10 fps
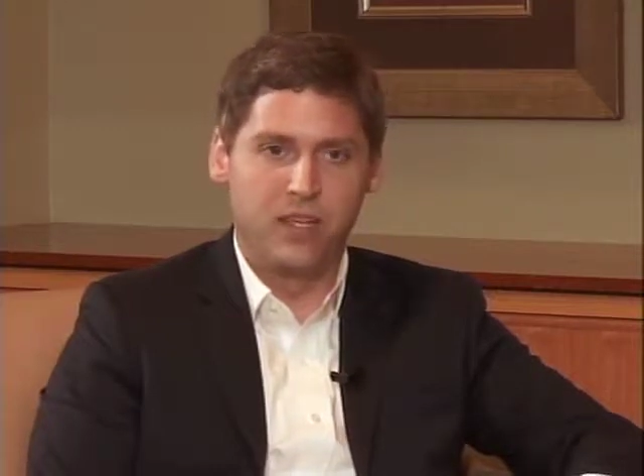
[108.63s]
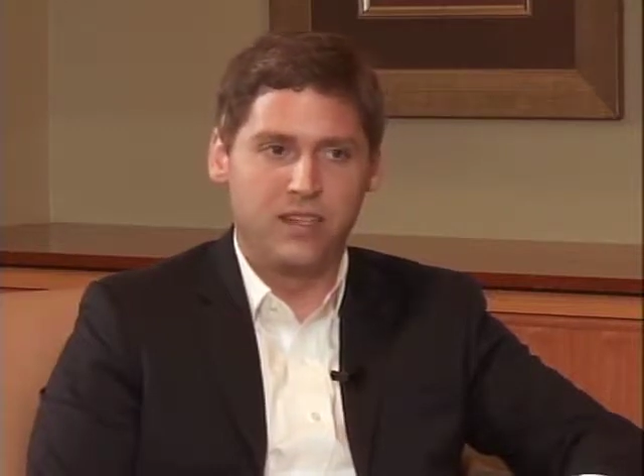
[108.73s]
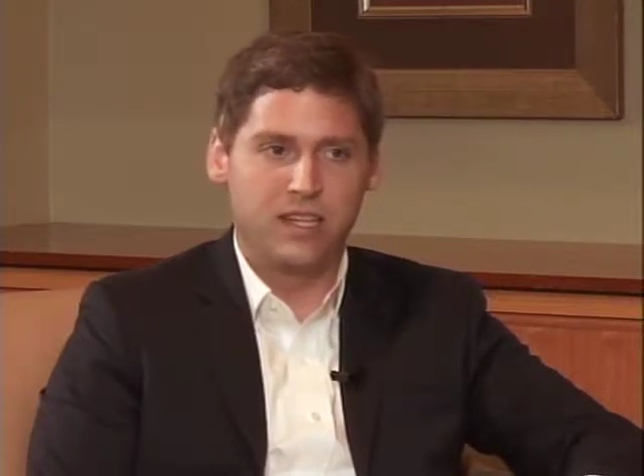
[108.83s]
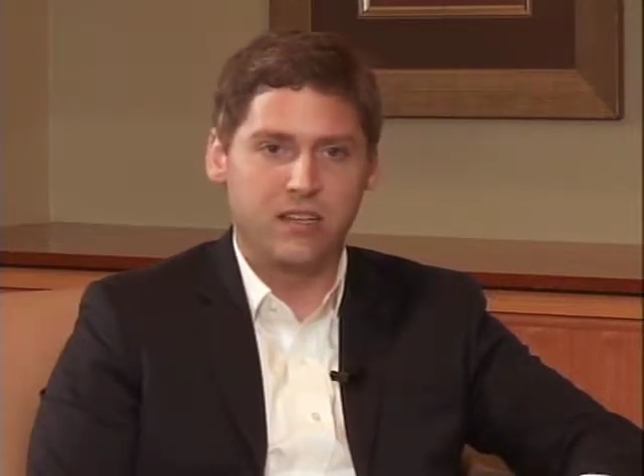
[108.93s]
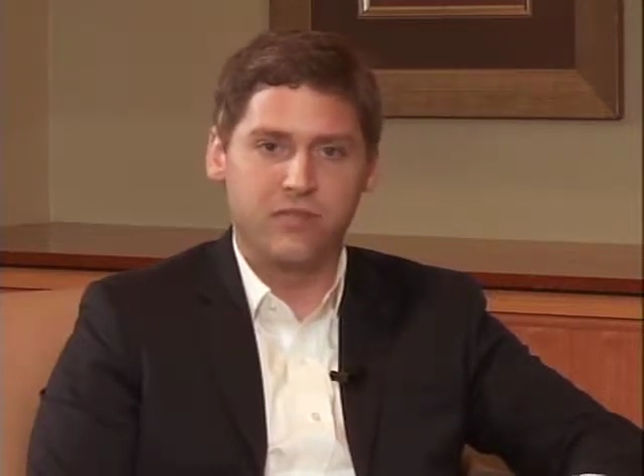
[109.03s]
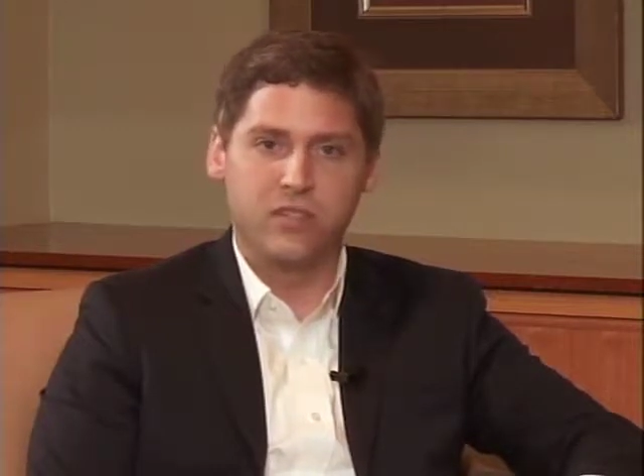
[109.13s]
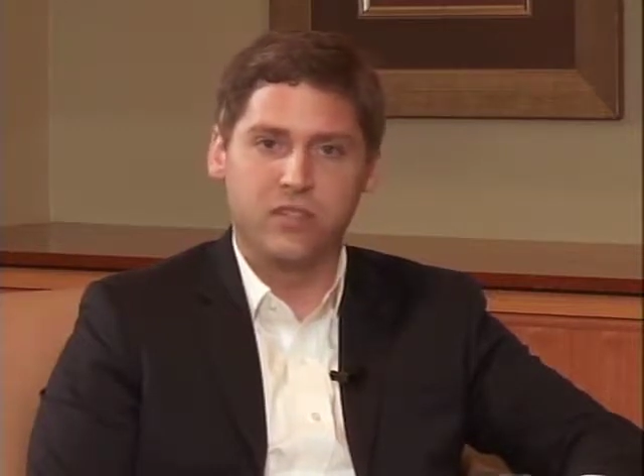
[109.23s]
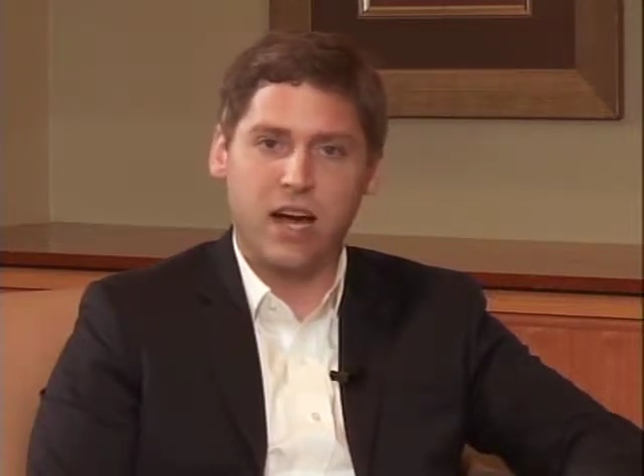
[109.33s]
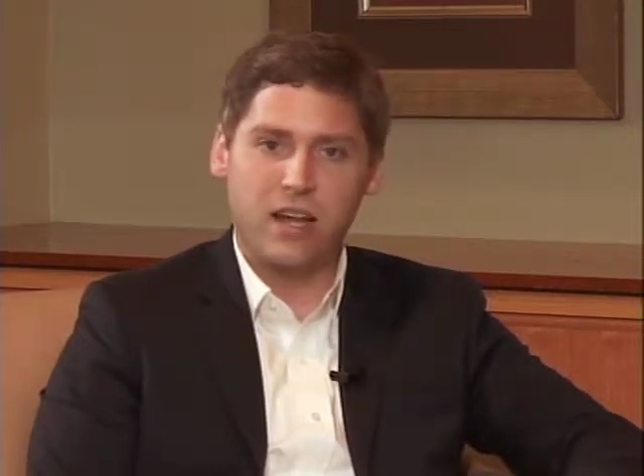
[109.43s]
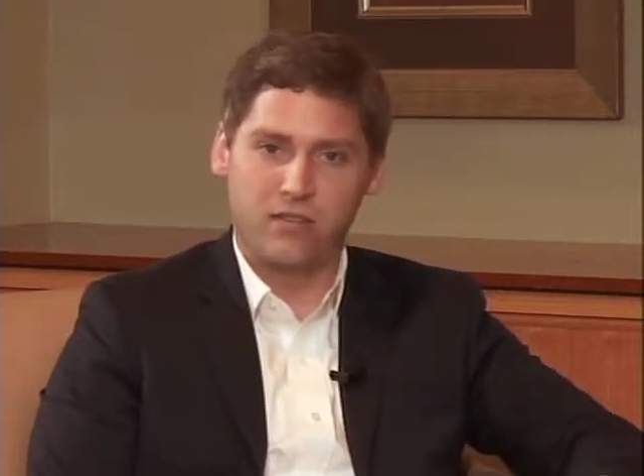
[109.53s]
is that if you're
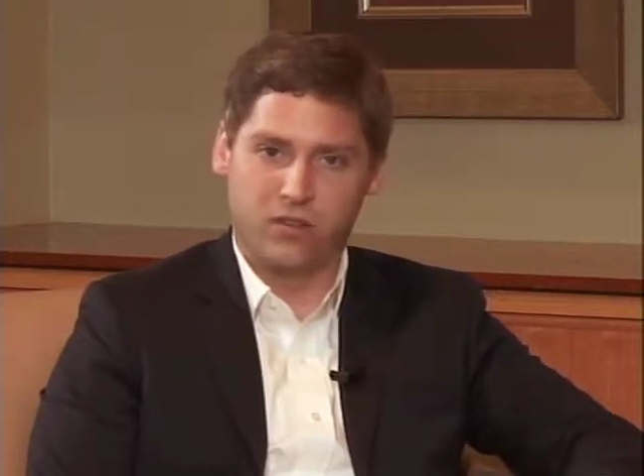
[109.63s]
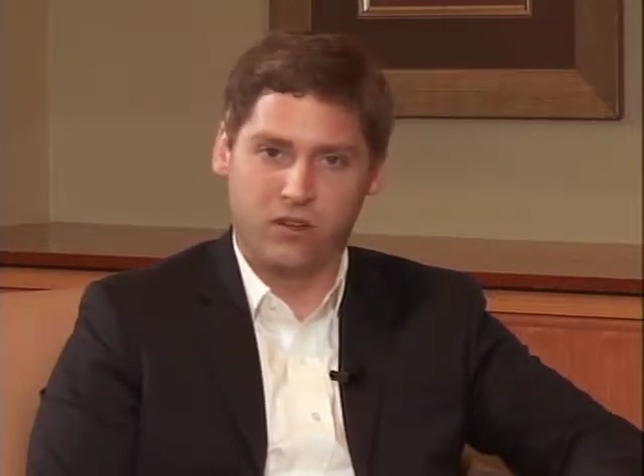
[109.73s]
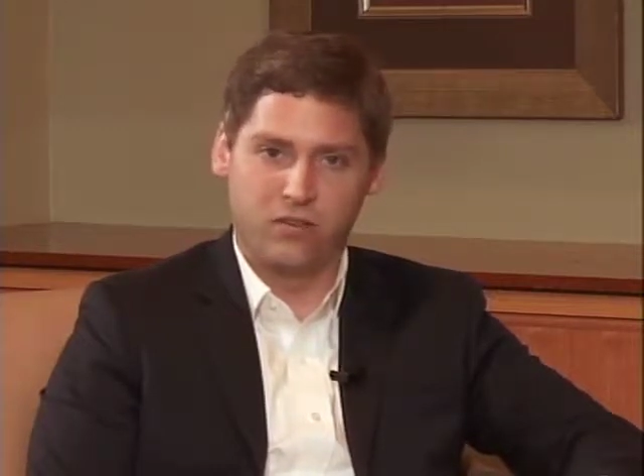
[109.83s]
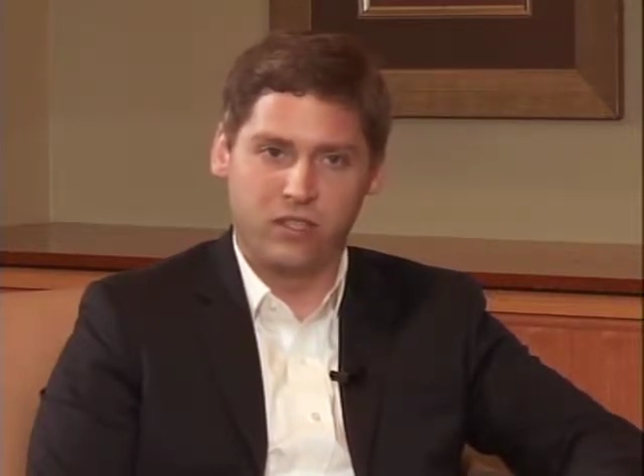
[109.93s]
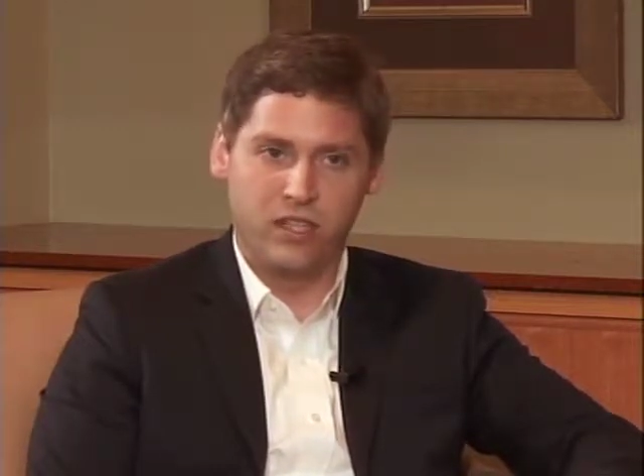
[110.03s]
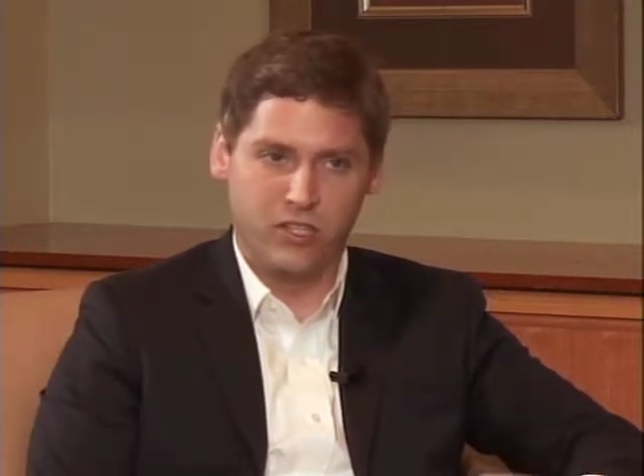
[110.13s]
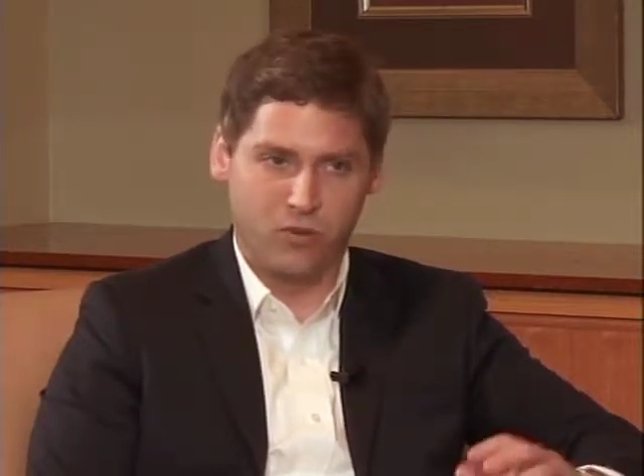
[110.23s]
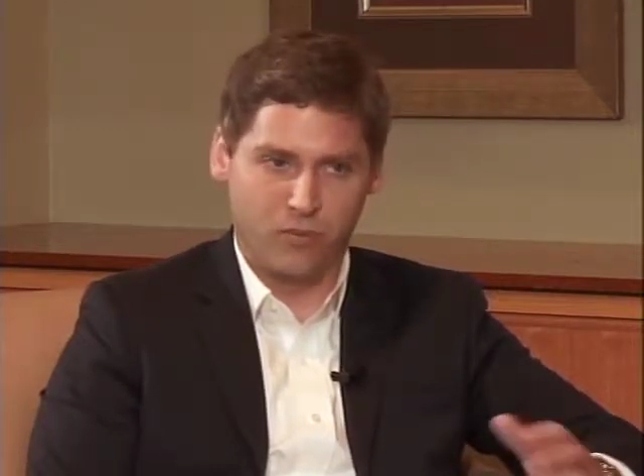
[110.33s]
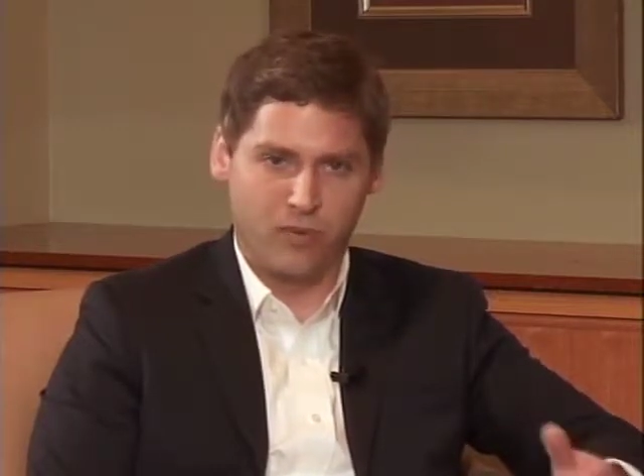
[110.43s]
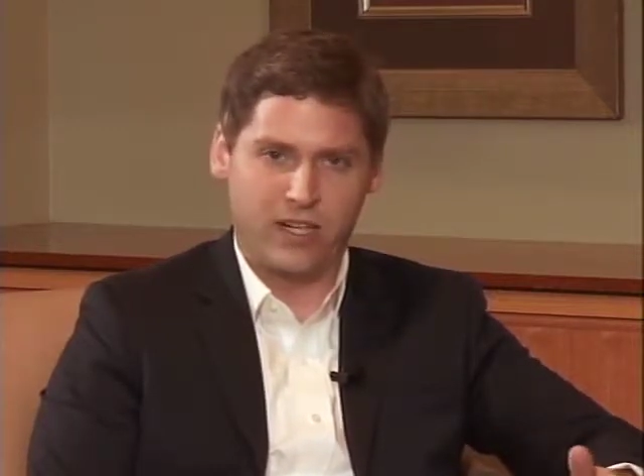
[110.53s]
not involved and
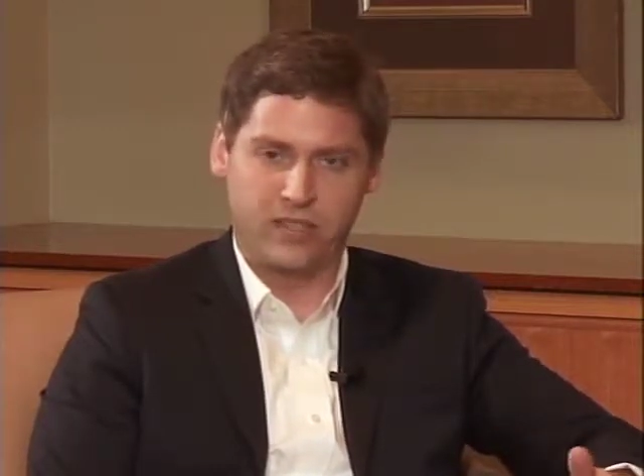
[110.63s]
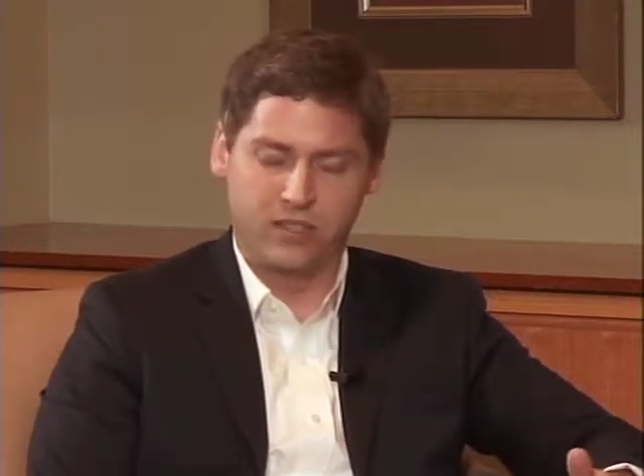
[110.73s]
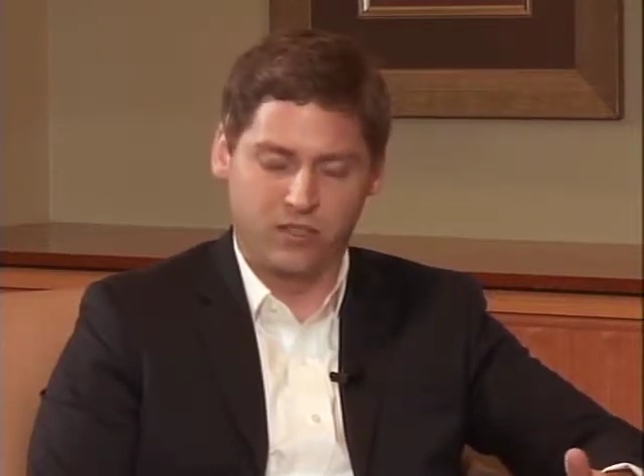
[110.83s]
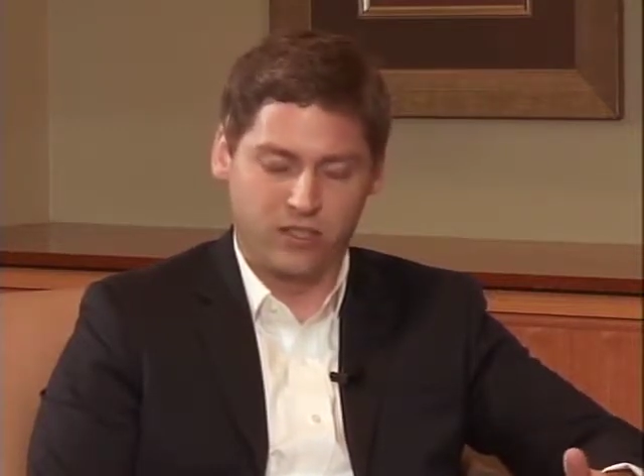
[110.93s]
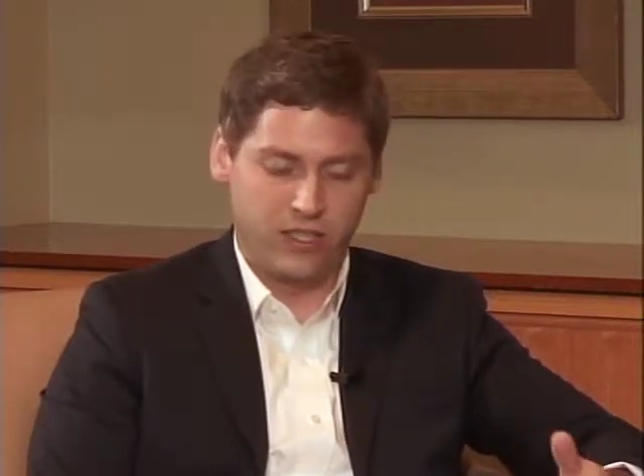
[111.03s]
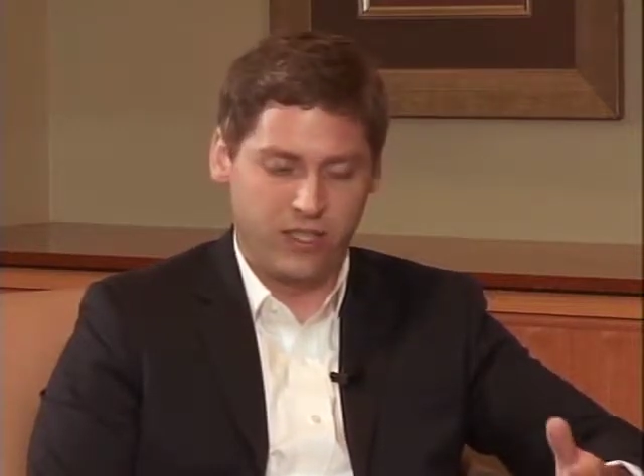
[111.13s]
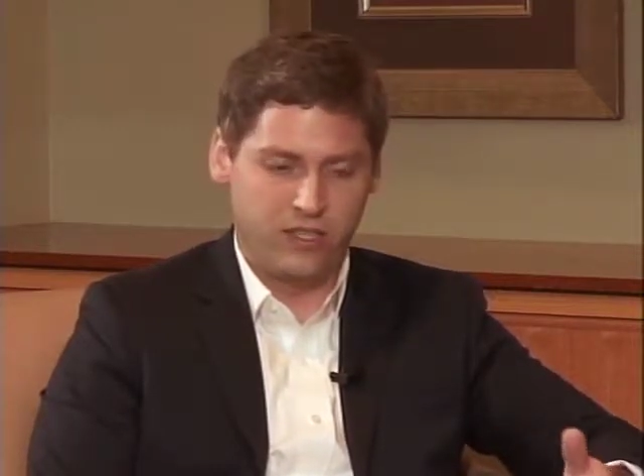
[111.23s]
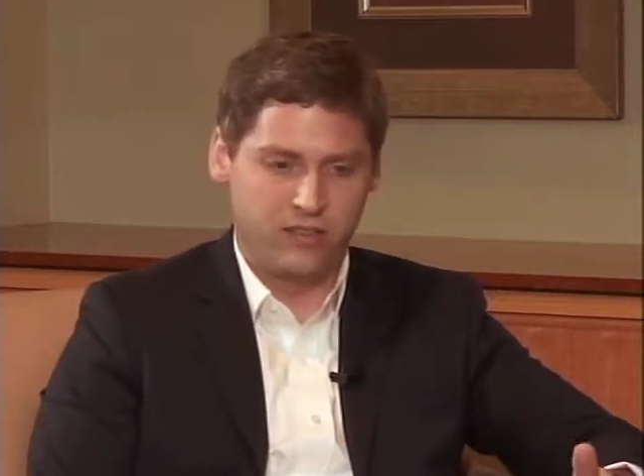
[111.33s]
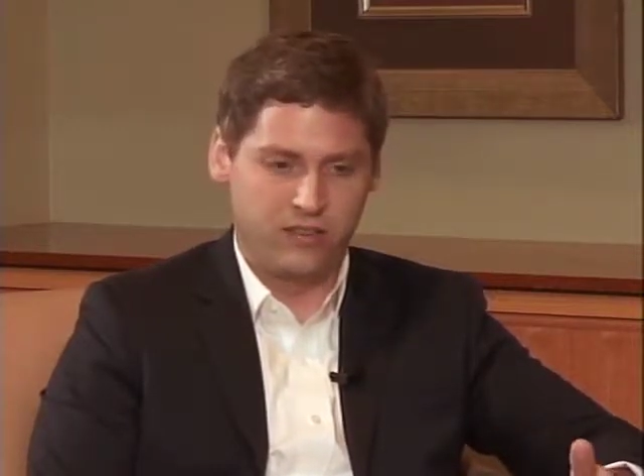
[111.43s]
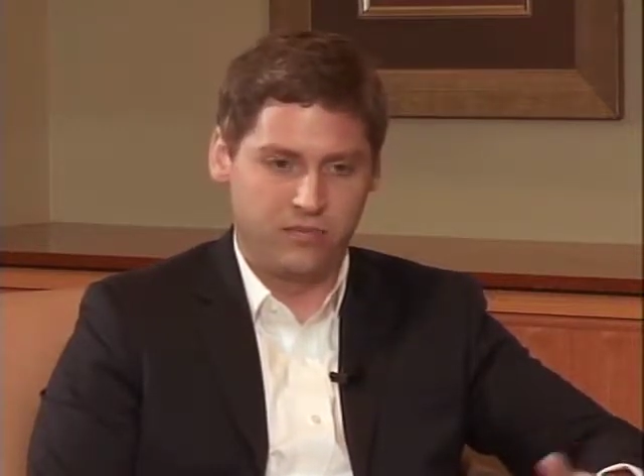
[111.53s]
you are a practicing attorney
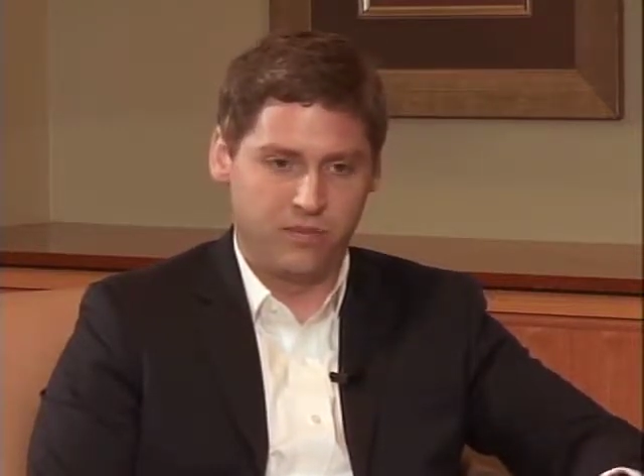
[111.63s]
in